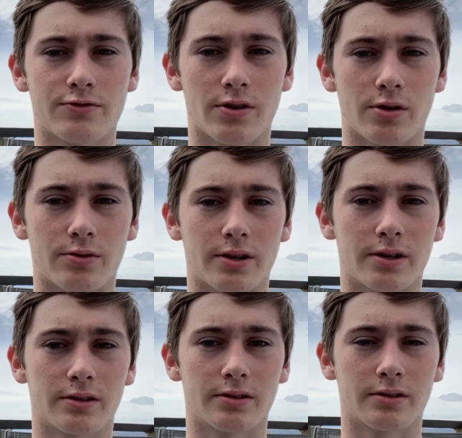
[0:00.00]
for the whole
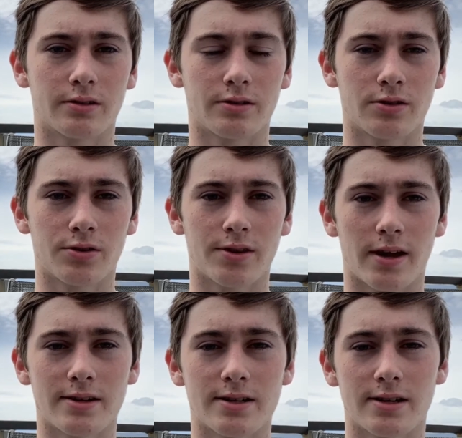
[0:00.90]
year, not the
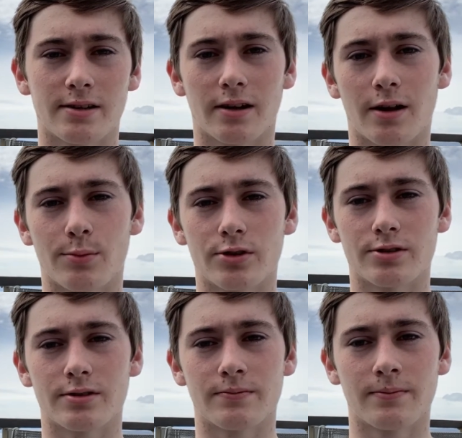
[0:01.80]
18 that I
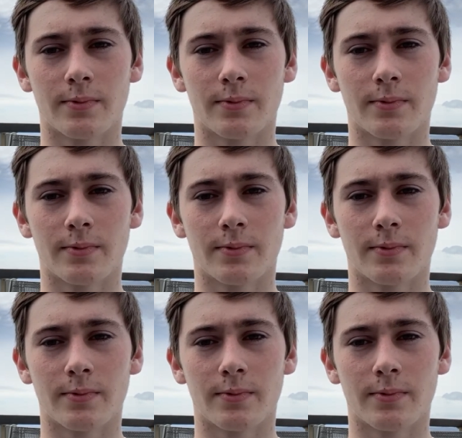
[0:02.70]
wanted.